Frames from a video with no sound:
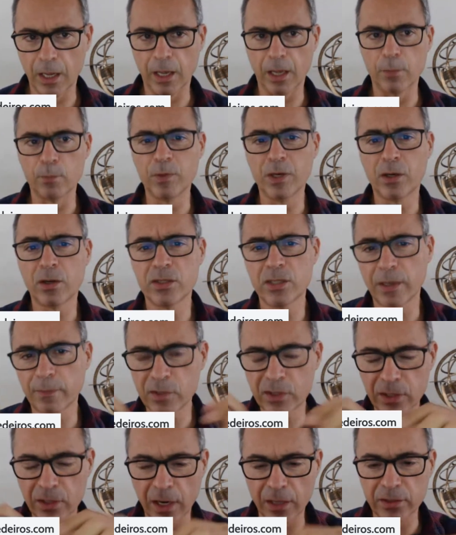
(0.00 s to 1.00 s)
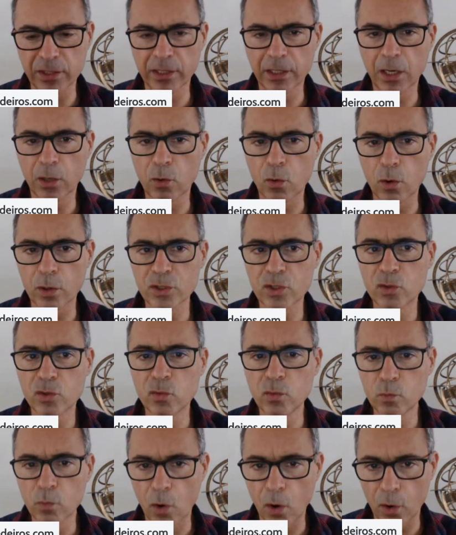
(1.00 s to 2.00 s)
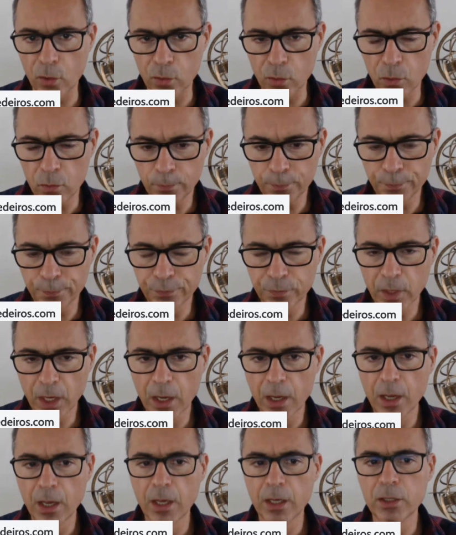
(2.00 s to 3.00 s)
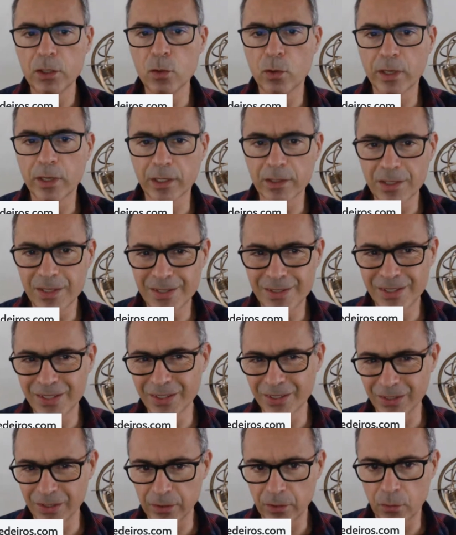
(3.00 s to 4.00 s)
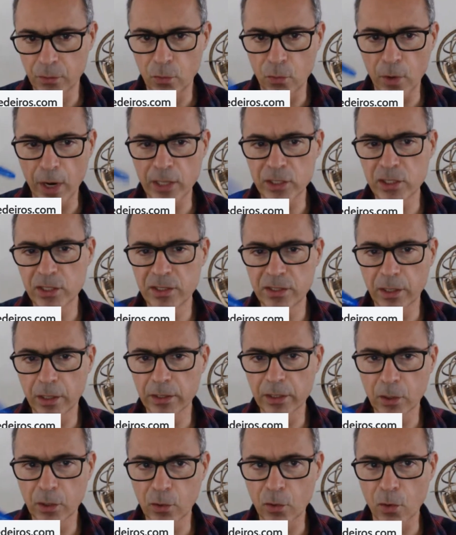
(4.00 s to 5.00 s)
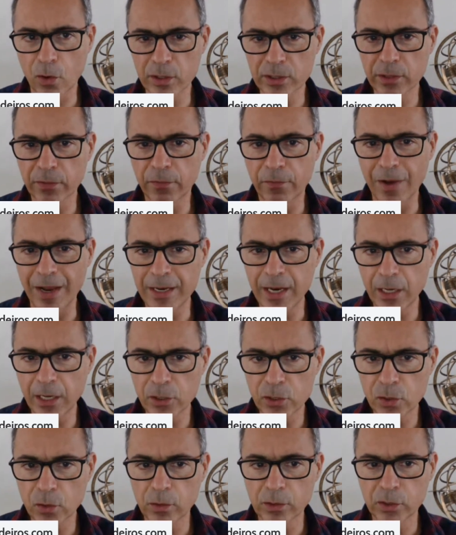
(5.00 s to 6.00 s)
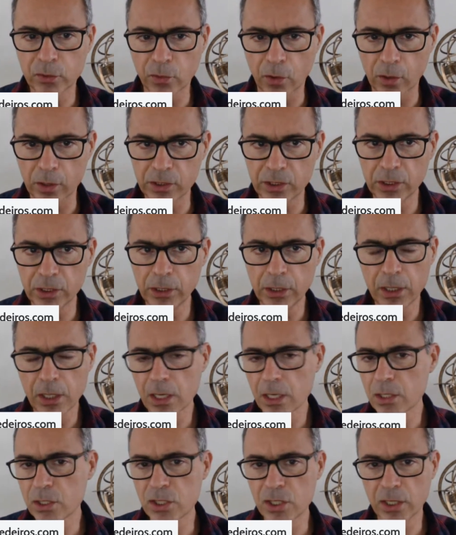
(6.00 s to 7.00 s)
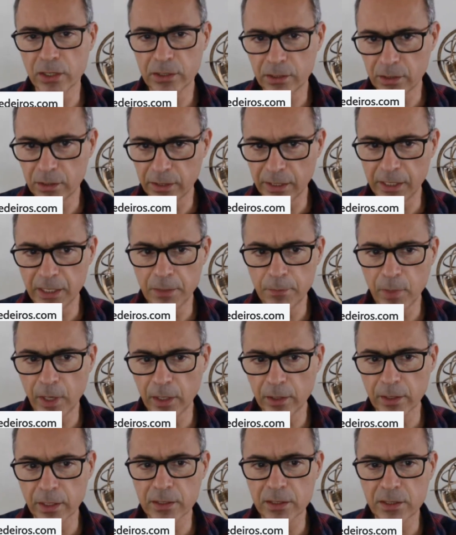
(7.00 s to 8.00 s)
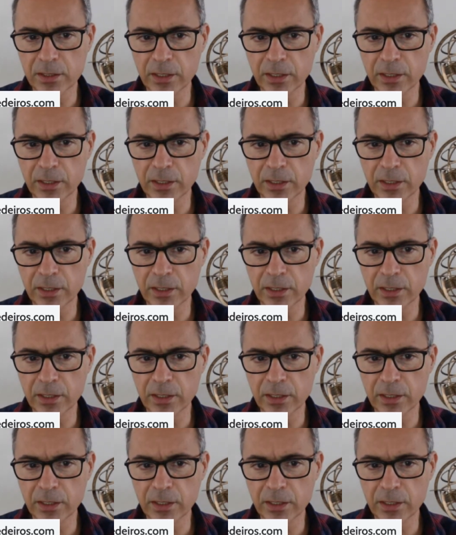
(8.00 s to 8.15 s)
because I'm starting a course tomorrow, you can still register in the course of Financial Astrology. Just email us